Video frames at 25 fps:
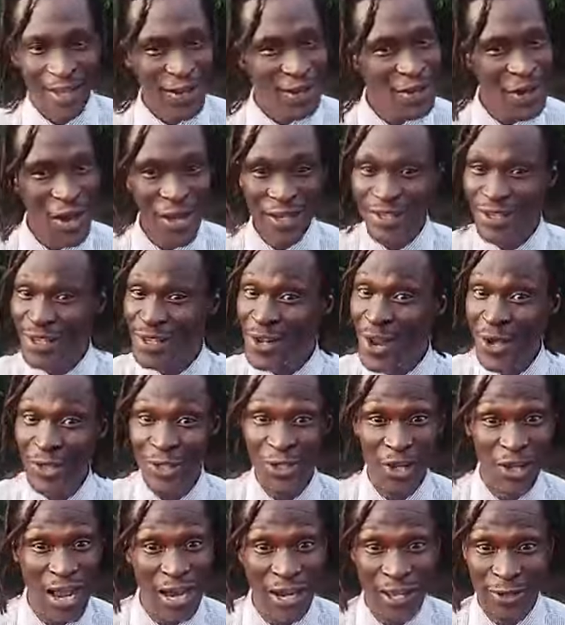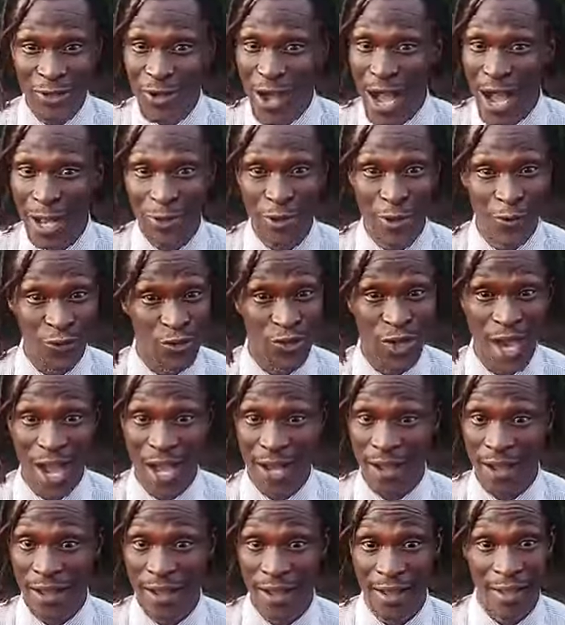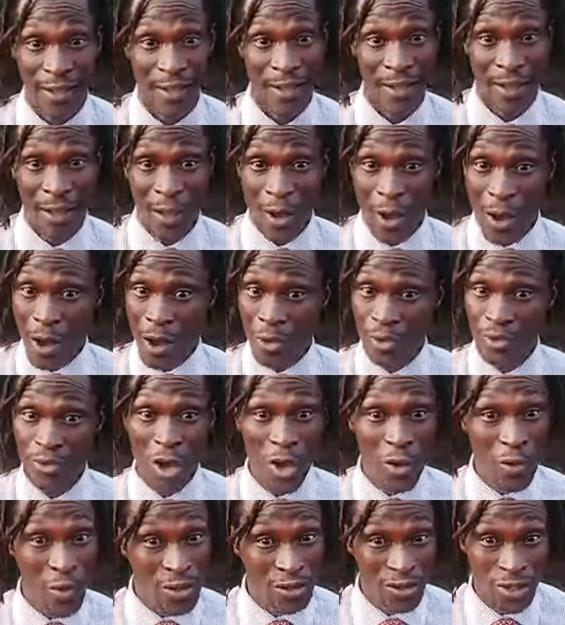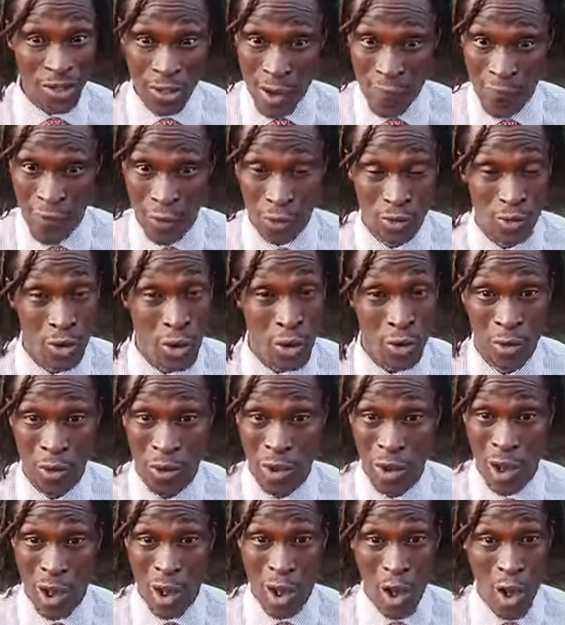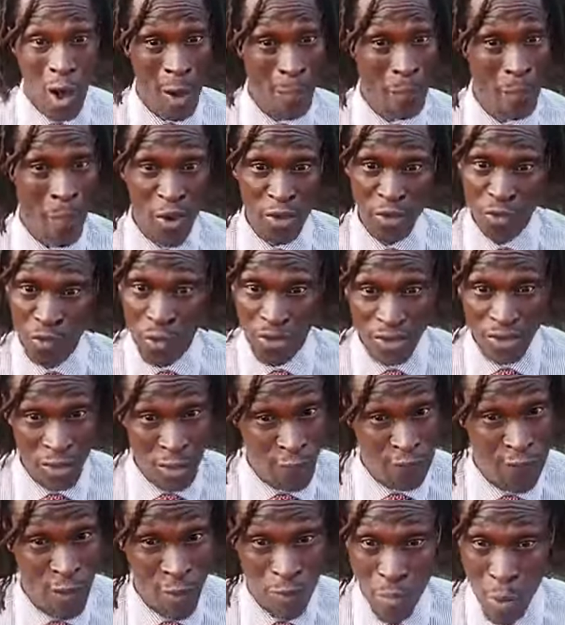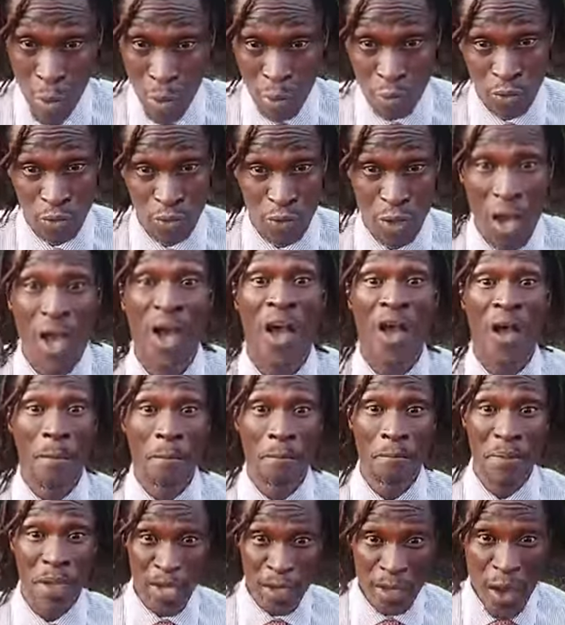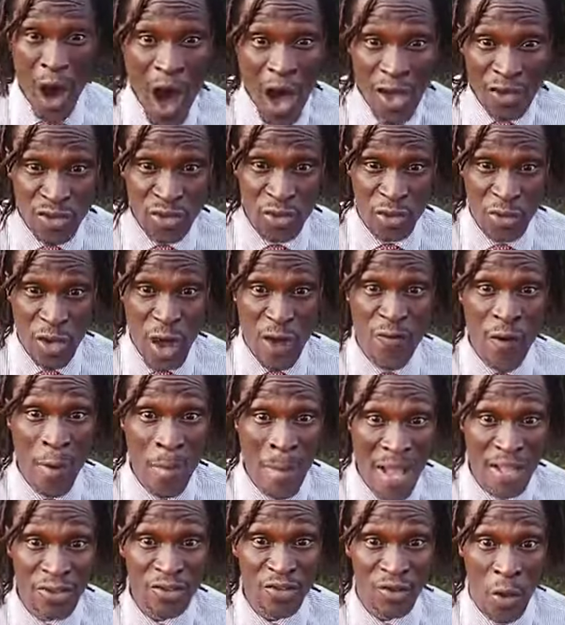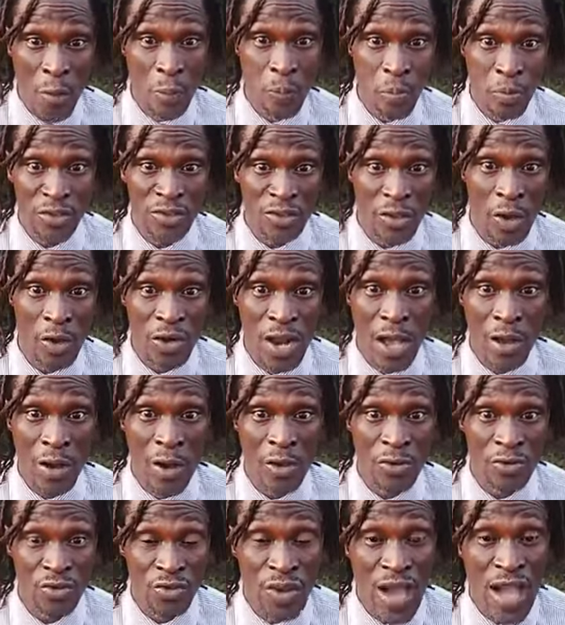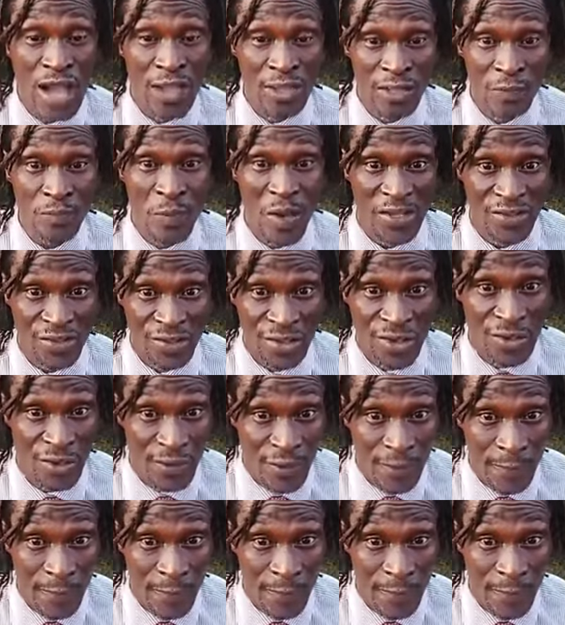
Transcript: you know, see no journalists go out of track or talk what's enough for talk or post what's enough for post because governments don't put on their contracts per se.